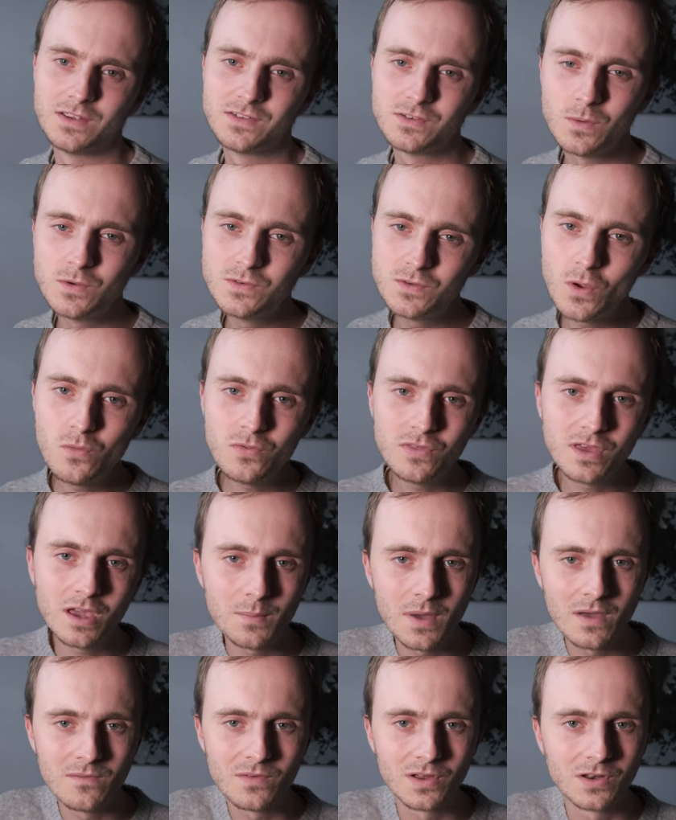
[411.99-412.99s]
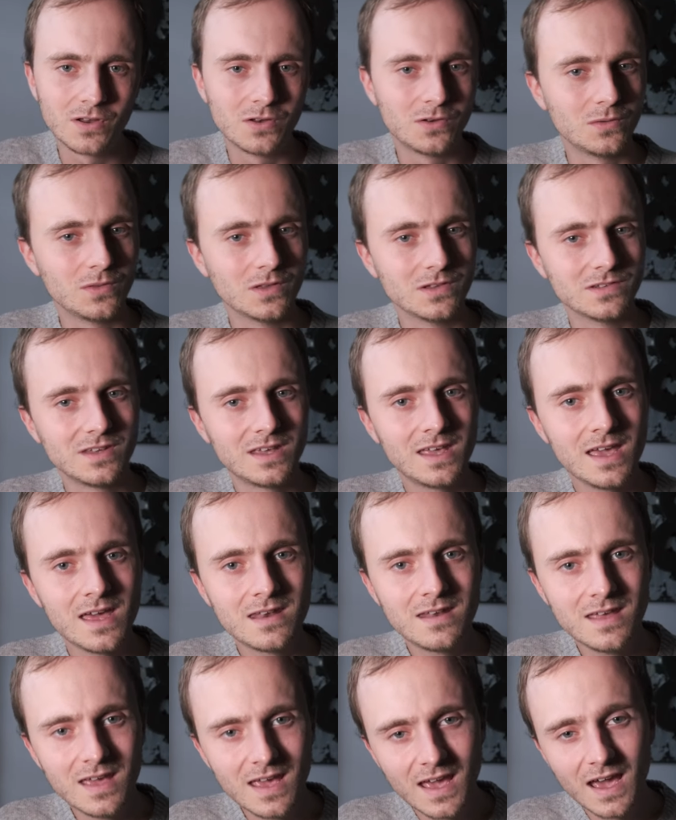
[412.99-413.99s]
So I don't think I'm ever going to do this
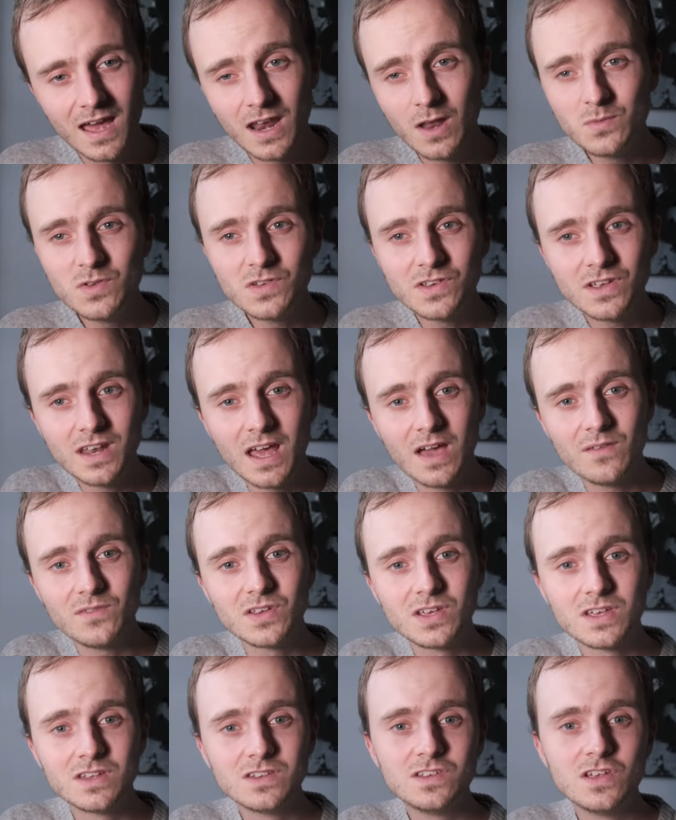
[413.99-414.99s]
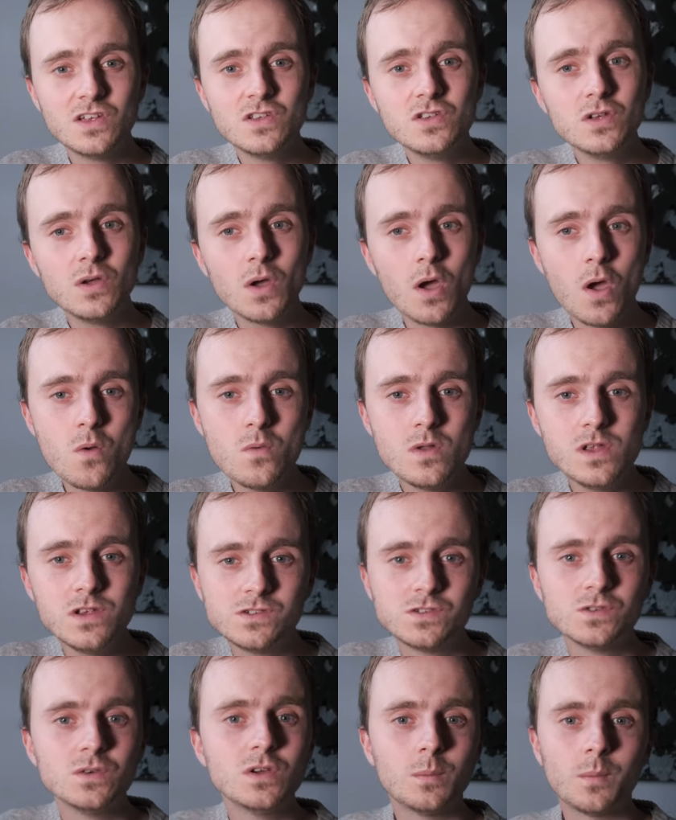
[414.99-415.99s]
again, and I'm just going to have to continue only
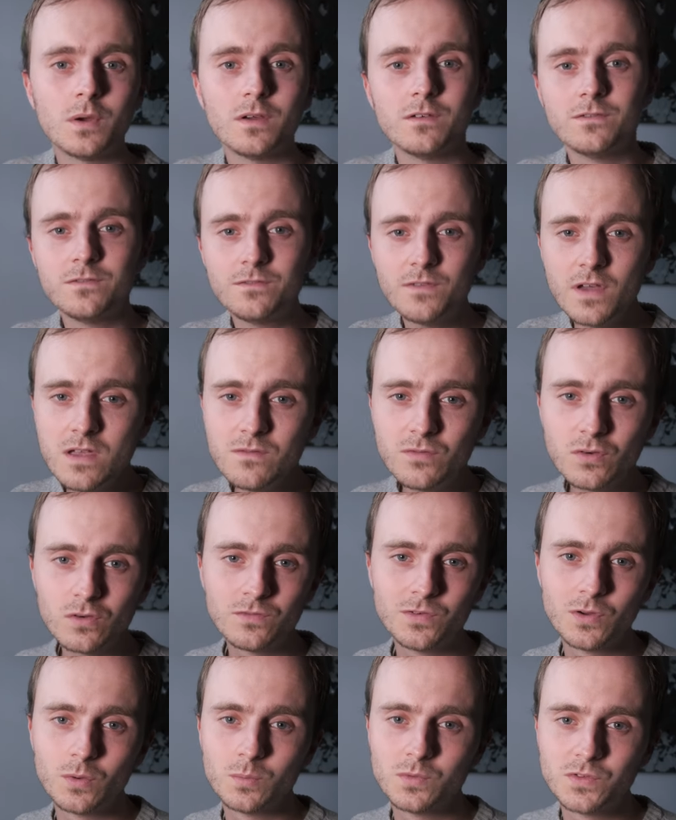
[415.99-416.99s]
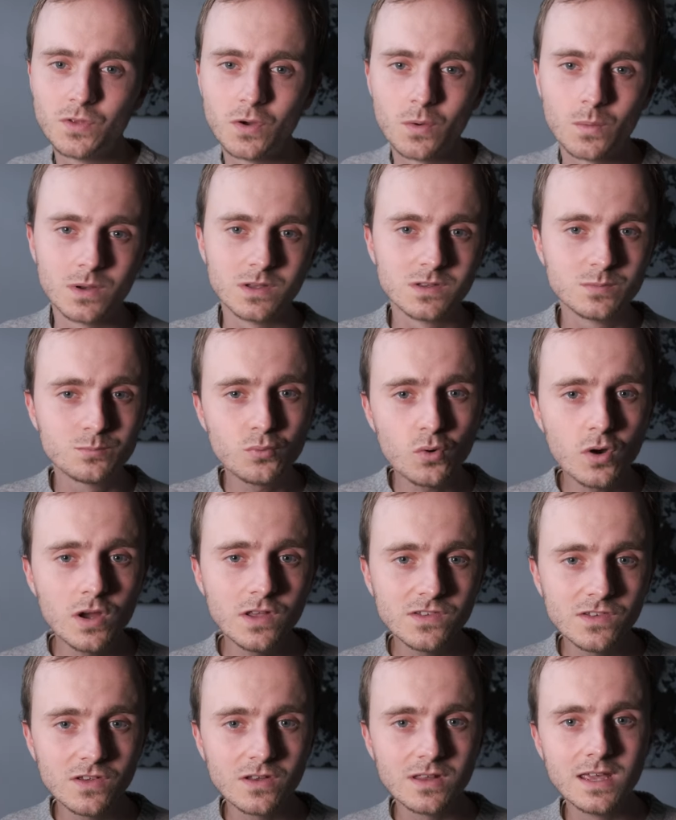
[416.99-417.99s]
shooting my favourite film stock when it's bright
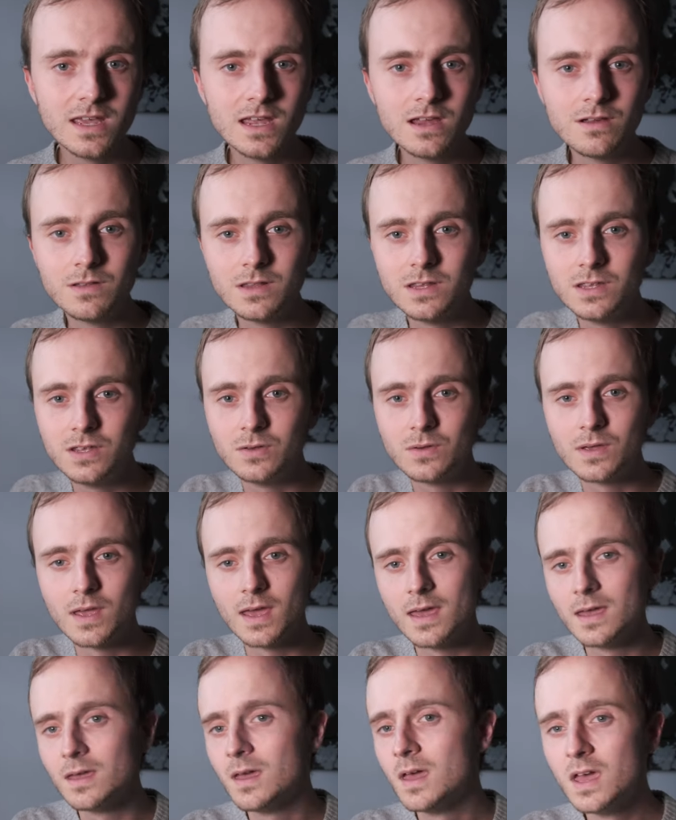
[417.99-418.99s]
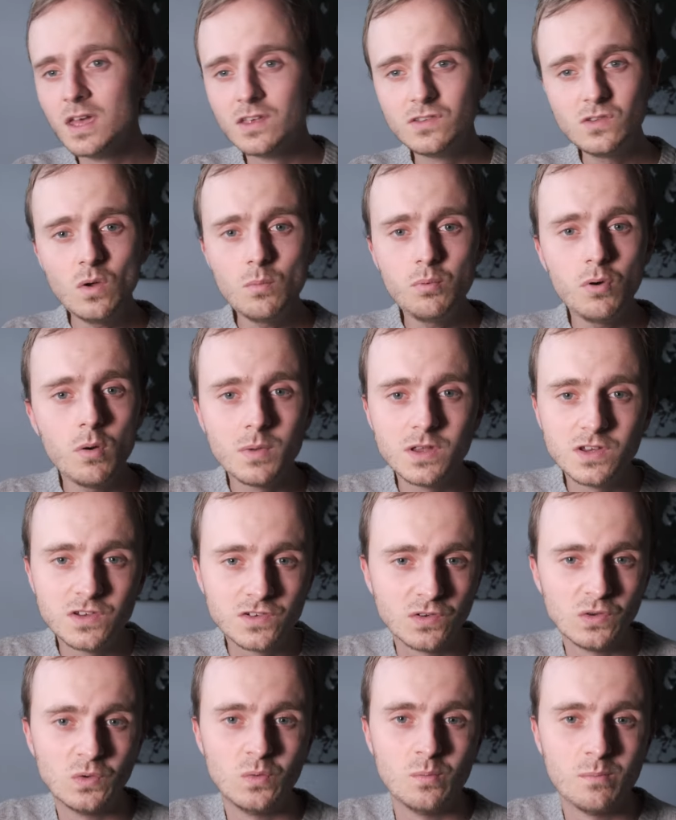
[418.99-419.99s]
and sunny here in the UK. So I'll probably shoot